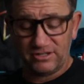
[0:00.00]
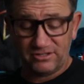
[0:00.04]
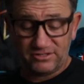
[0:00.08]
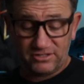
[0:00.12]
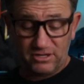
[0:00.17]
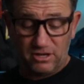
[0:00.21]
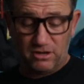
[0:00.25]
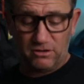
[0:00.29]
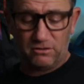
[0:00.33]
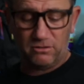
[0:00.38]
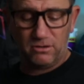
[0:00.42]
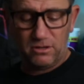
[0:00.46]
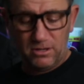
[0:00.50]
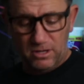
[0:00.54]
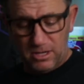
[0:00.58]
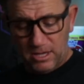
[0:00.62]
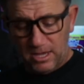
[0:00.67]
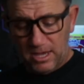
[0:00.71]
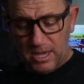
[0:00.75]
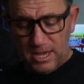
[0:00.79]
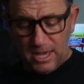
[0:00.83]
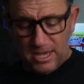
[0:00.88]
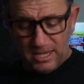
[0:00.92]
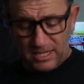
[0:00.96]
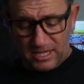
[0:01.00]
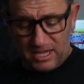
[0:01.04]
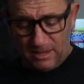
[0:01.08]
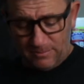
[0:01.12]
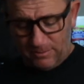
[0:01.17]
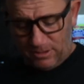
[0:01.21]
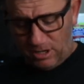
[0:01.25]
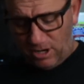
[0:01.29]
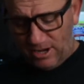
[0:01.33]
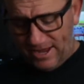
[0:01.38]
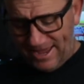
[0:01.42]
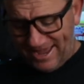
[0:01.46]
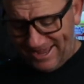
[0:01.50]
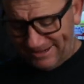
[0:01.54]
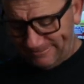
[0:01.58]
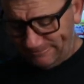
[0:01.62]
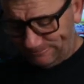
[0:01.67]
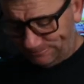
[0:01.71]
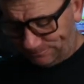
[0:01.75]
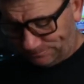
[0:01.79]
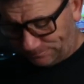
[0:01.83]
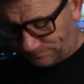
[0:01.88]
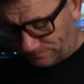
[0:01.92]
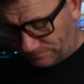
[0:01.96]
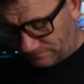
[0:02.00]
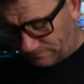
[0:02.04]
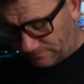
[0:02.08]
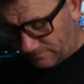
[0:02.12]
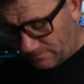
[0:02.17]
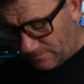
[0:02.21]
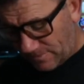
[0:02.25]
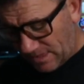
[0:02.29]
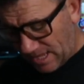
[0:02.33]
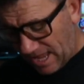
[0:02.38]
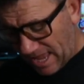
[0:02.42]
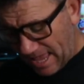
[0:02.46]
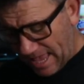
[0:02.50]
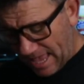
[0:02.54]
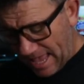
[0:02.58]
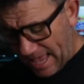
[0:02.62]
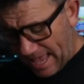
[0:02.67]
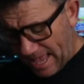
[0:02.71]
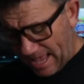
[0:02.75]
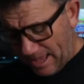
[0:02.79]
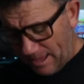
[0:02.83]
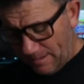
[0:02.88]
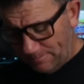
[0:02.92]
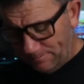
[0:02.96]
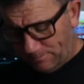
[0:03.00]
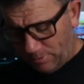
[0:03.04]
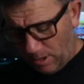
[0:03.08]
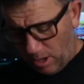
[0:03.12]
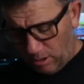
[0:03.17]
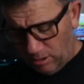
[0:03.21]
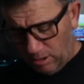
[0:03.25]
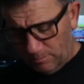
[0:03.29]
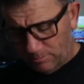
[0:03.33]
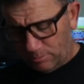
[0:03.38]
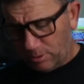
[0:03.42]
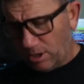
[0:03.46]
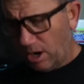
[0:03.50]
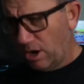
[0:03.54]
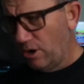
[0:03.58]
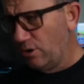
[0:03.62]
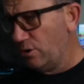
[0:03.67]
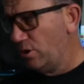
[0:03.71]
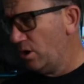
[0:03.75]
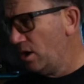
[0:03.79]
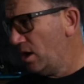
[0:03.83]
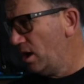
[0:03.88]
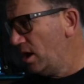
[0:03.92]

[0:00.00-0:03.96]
So keep an eye out. Polar Pro,